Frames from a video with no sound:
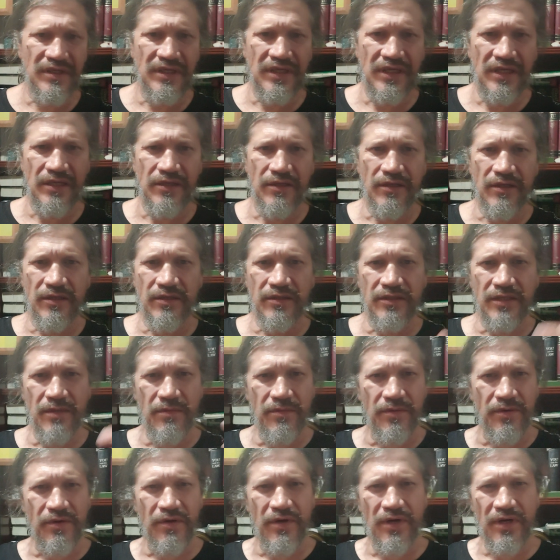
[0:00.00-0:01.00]
in the
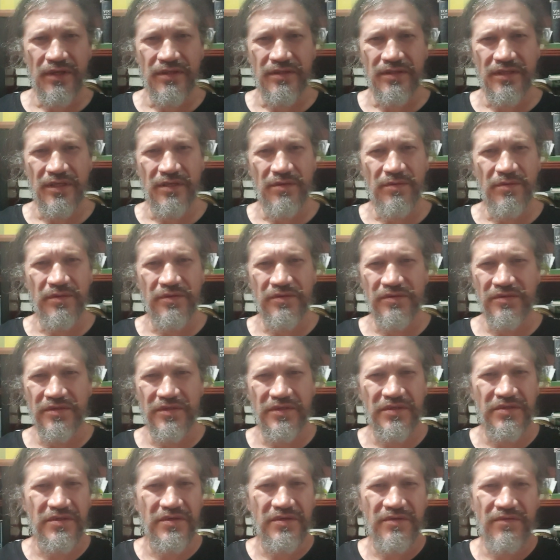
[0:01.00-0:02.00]
Democrats, and anyone
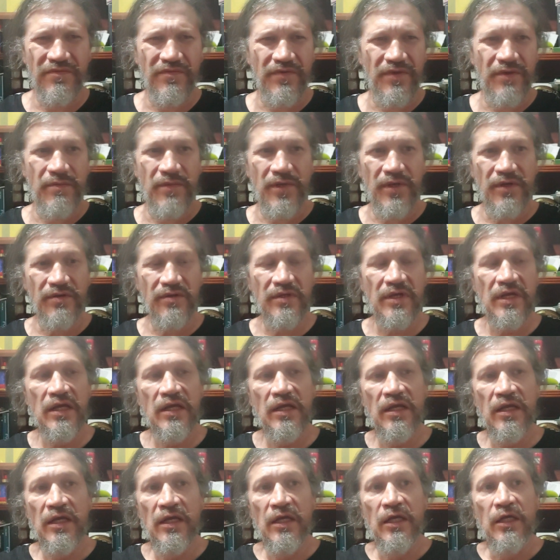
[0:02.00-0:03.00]
sister or female.
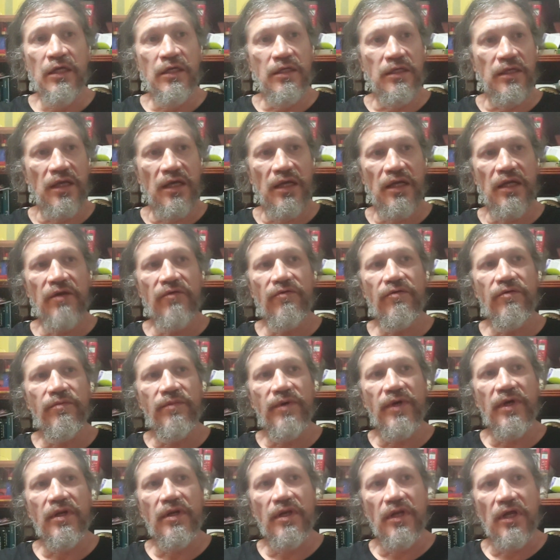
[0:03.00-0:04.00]
Not
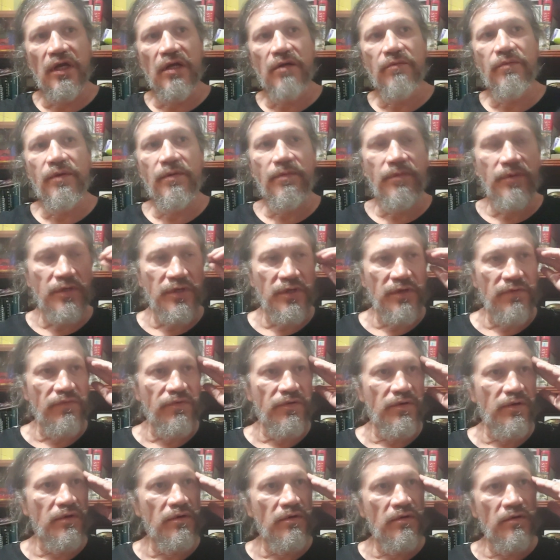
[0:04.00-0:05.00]
everybody, a lot of people
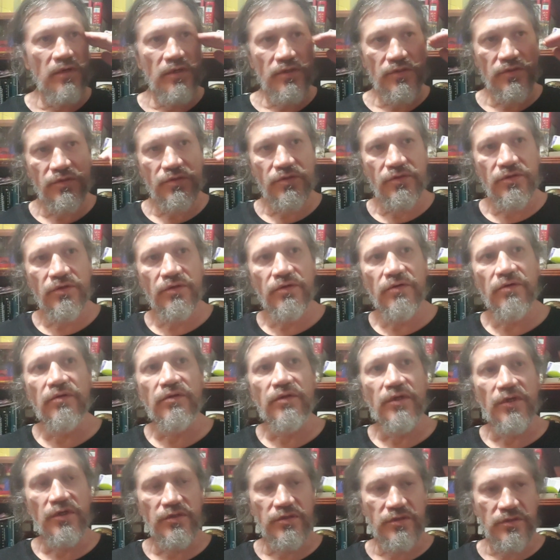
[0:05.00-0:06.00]
different. It's true,
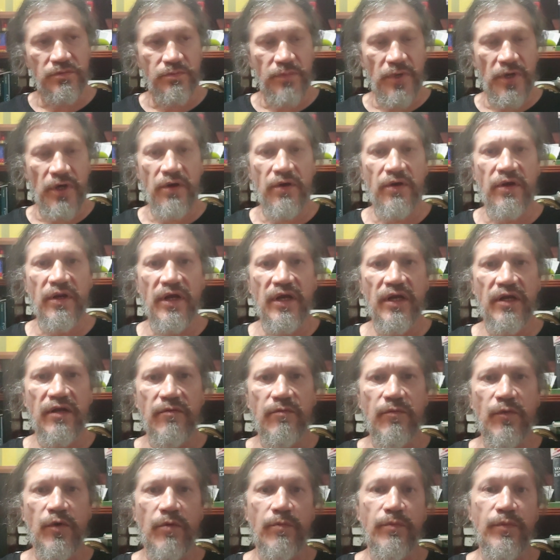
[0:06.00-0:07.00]
there's a paradigm
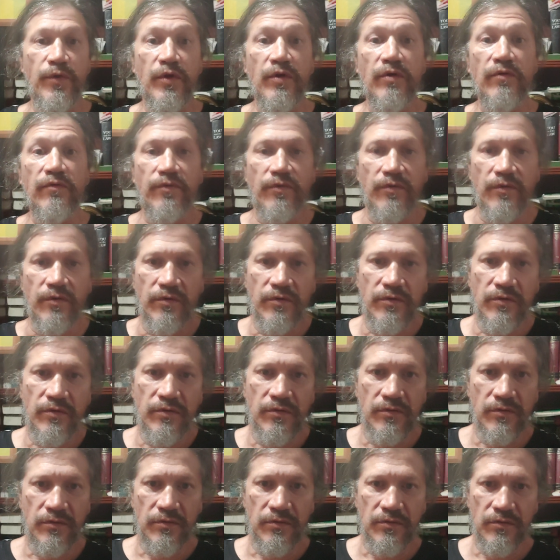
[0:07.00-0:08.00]
of more beautiful
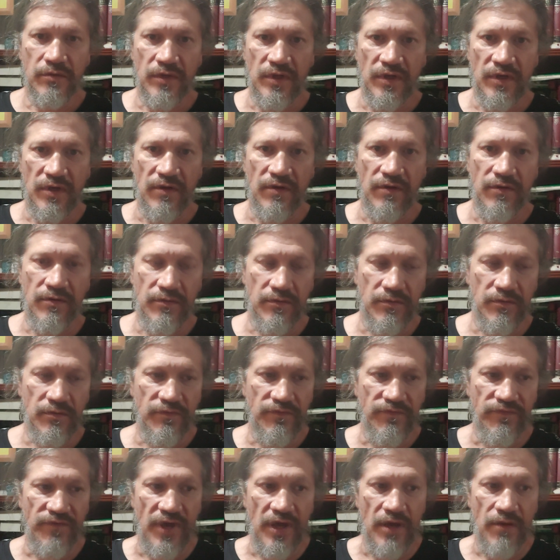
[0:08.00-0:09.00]

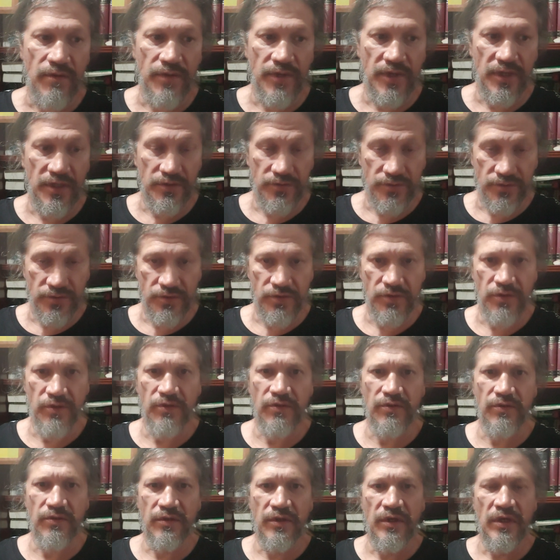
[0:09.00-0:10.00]
family. It's
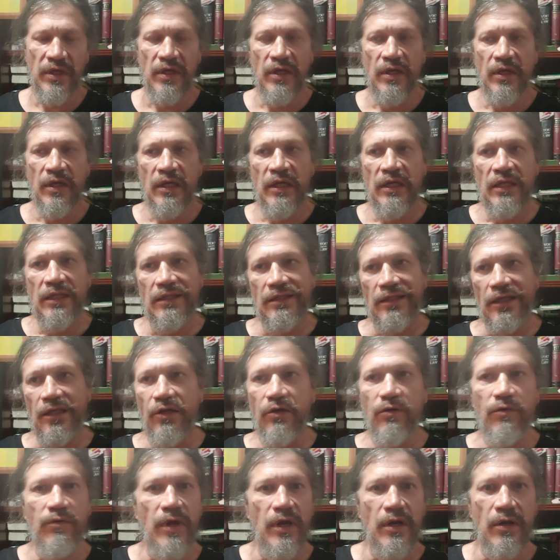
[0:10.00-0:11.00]
true. And they
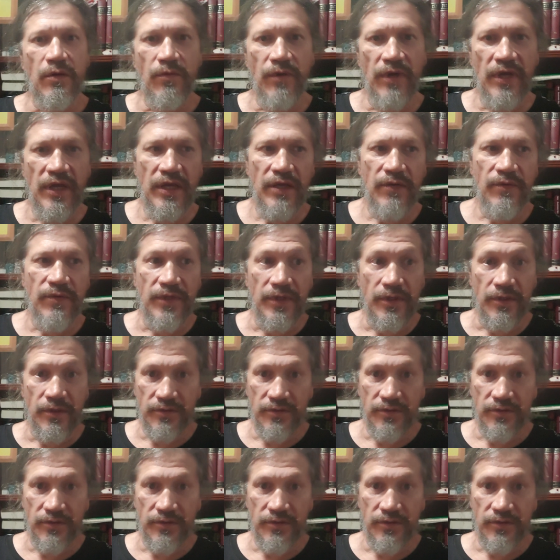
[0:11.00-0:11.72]
knew right away, well, they,